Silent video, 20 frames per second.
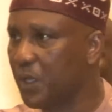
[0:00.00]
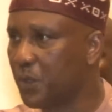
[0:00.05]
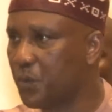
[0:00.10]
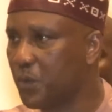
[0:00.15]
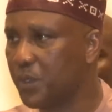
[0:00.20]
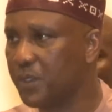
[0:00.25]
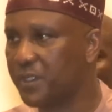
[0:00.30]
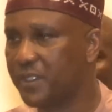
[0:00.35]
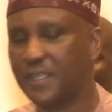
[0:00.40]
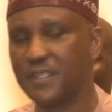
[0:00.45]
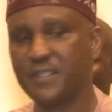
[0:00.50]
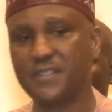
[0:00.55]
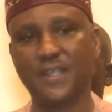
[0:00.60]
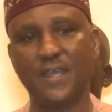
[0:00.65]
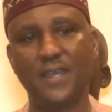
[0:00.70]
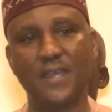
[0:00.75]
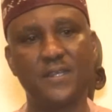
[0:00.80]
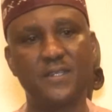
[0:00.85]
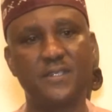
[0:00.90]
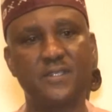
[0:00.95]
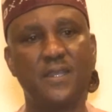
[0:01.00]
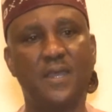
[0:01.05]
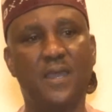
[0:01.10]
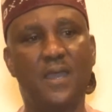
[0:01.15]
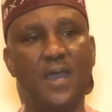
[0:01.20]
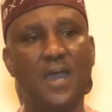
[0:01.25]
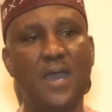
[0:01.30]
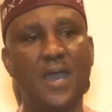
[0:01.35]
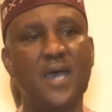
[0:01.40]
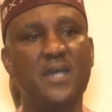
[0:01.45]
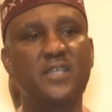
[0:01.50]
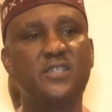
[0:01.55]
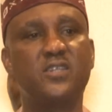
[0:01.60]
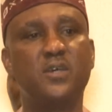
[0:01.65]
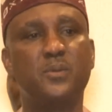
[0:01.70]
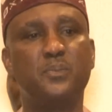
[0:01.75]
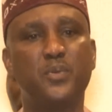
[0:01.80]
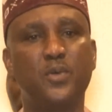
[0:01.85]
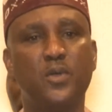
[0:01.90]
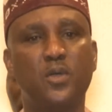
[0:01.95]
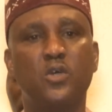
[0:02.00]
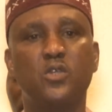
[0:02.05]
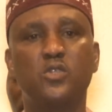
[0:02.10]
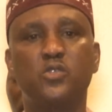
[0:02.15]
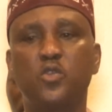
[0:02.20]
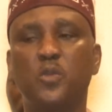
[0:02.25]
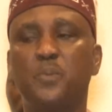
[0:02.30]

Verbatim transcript: the contestants are supposed